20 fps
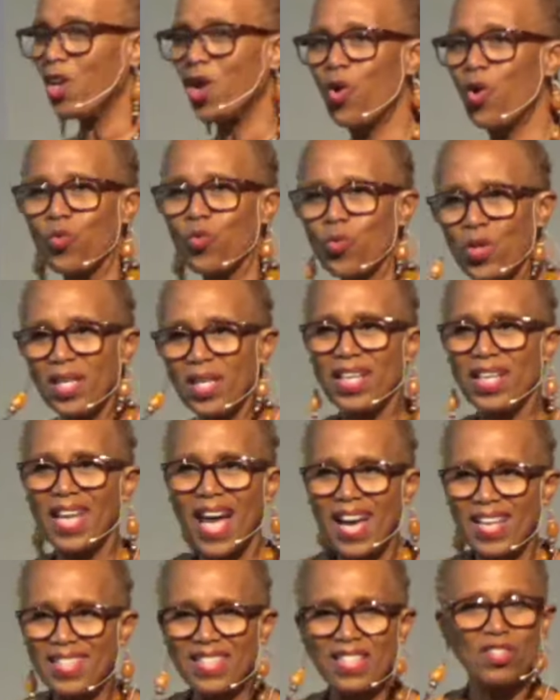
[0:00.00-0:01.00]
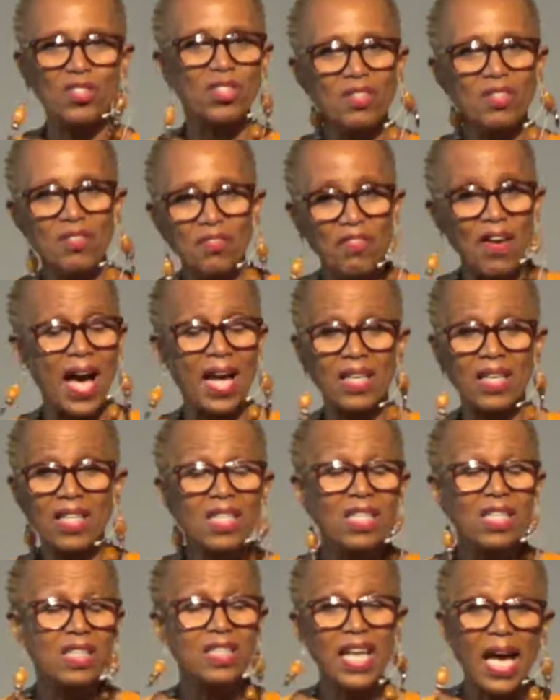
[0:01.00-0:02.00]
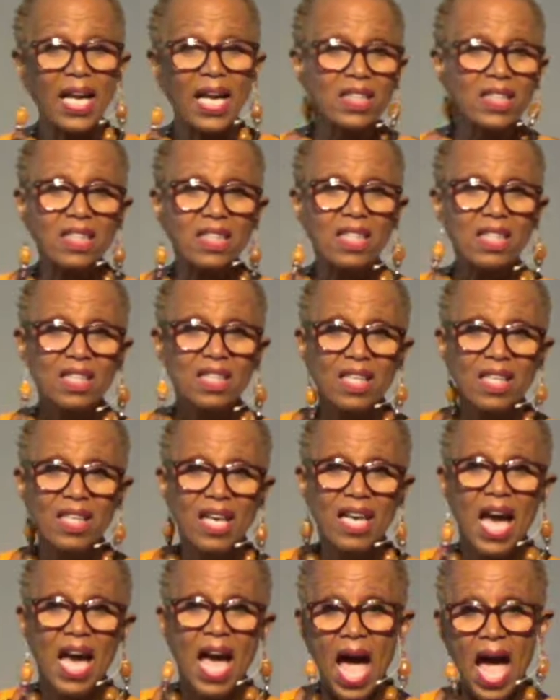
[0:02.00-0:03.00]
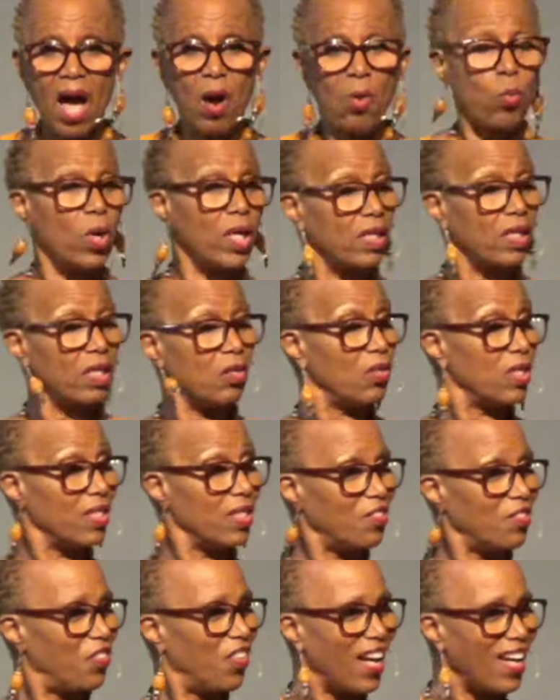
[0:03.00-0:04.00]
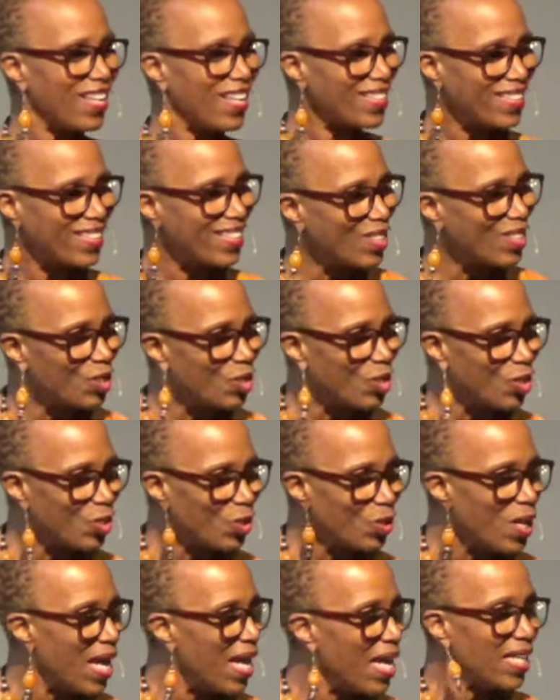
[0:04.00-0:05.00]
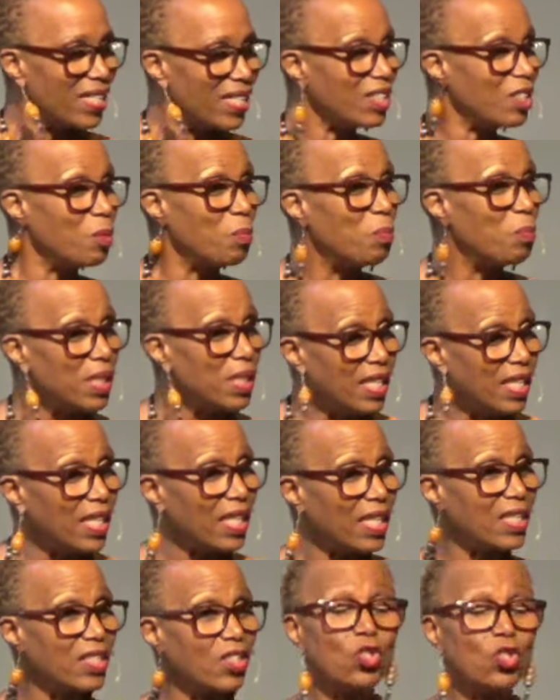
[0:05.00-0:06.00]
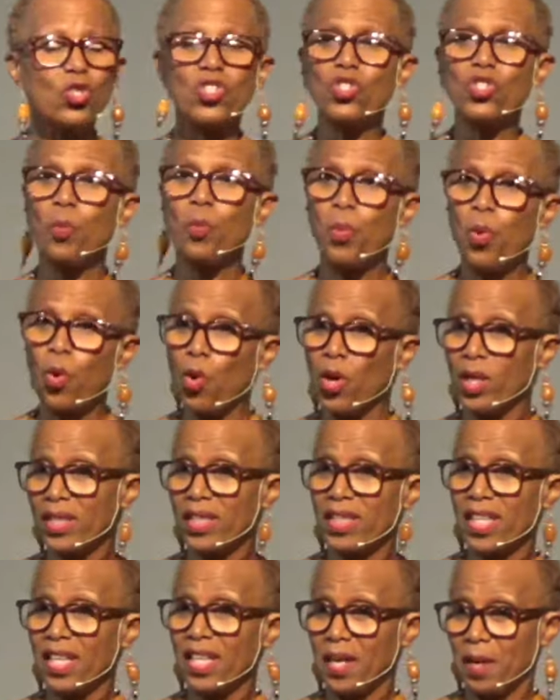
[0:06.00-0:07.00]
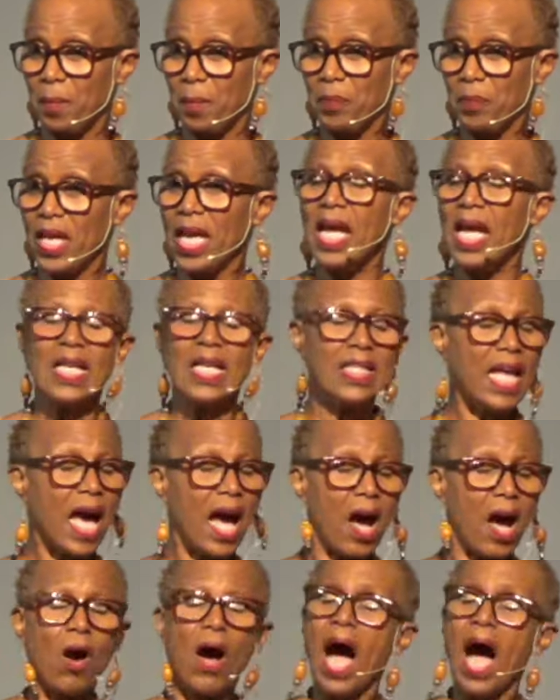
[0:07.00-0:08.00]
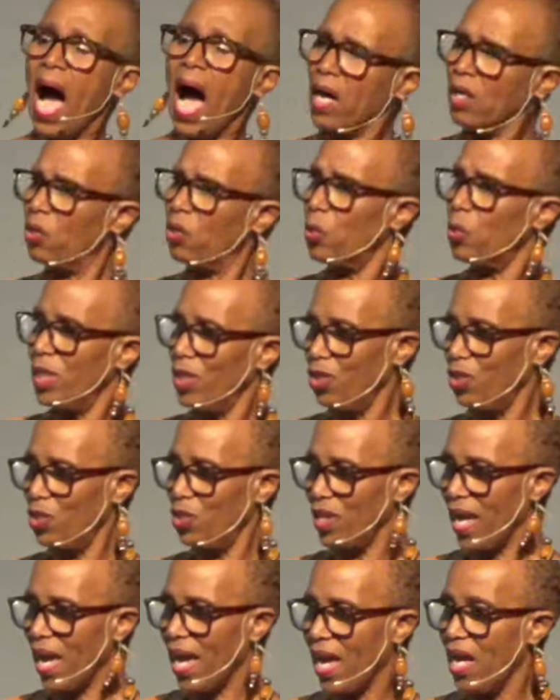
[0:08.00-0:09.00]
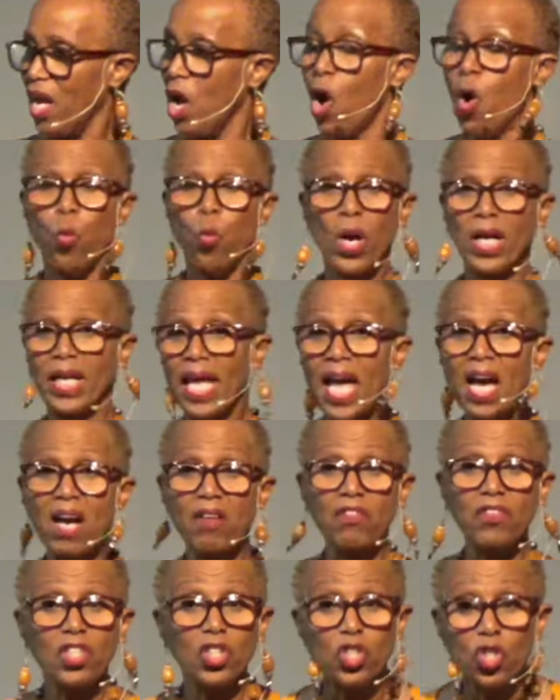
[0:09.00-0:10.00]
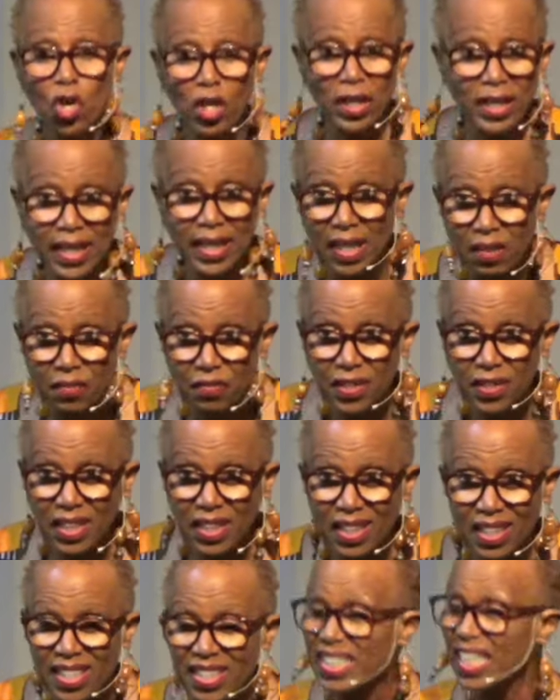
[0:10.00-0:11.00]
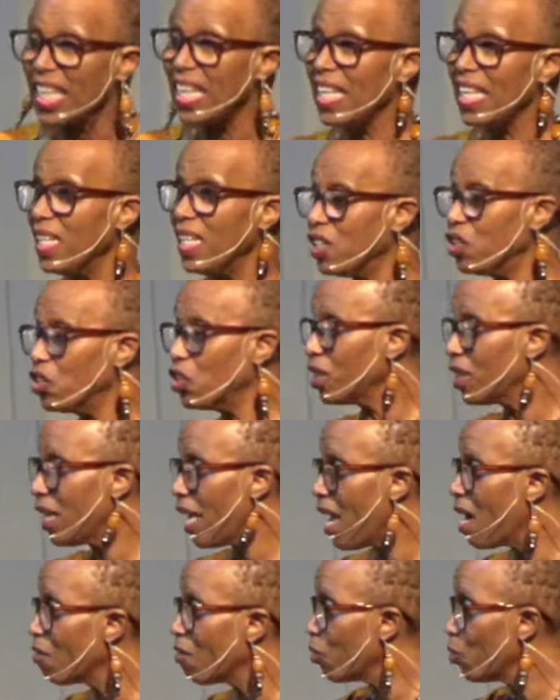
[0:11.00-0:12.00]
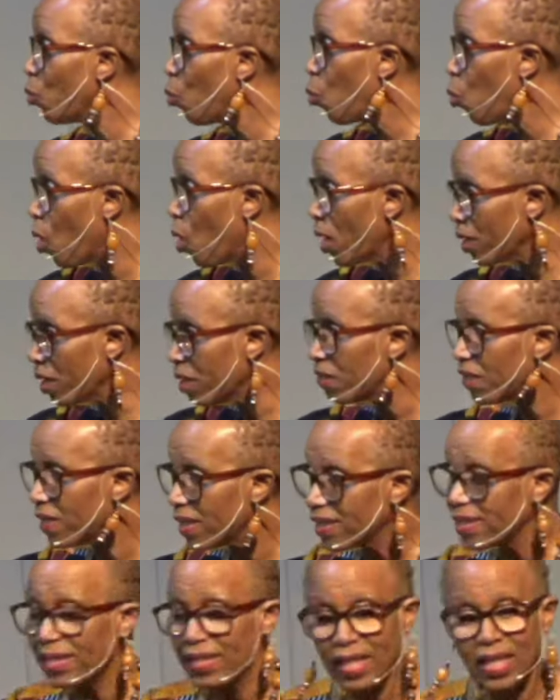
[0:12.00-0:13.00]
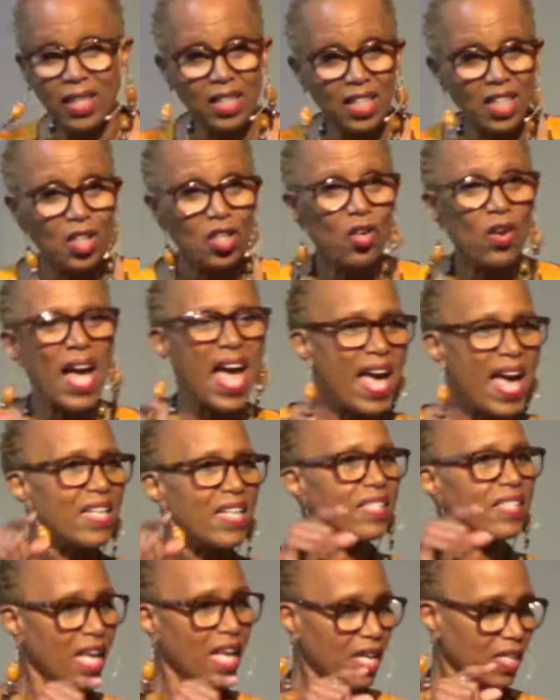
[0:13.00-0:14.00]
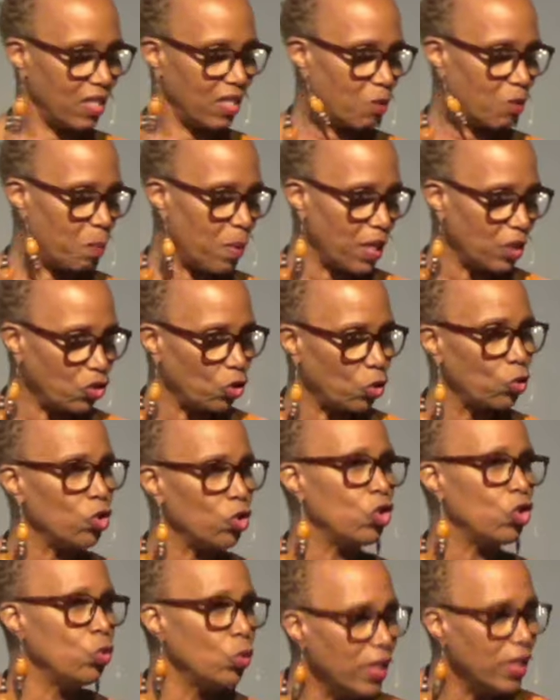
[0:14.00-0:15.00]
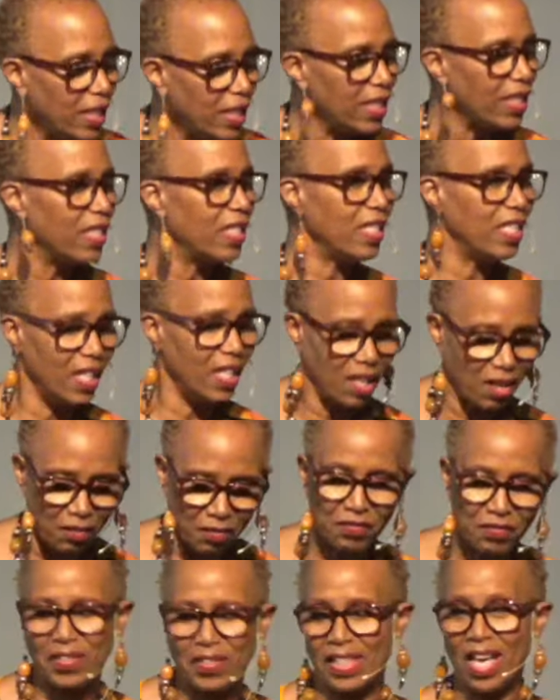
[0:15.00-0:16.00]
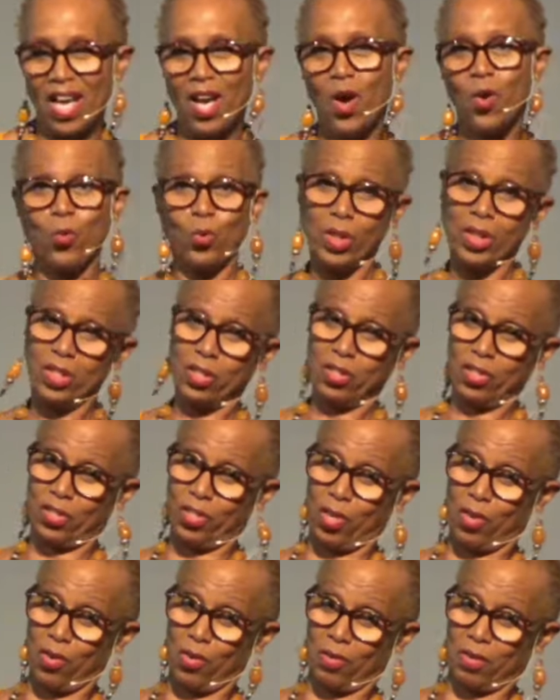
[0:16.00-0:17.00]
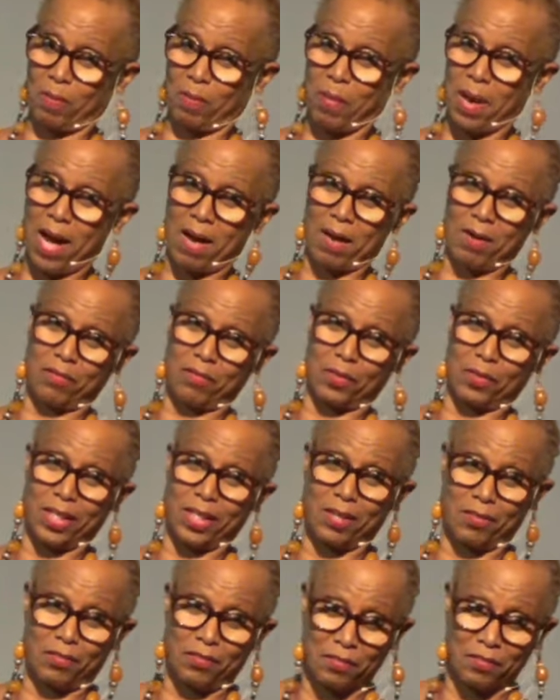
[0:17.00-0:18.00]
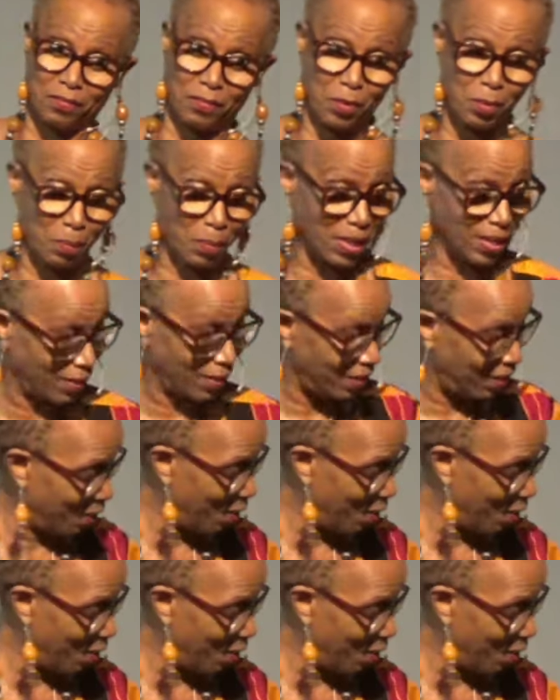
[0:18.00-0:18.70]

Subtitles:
don't realize they're divinely connected. And what there is for us to do is to begin to support them. Now, how do we do that? Whatever your gift is, each and every one of us in here has a special, unique gift. We just heard a powerful gift a few minutes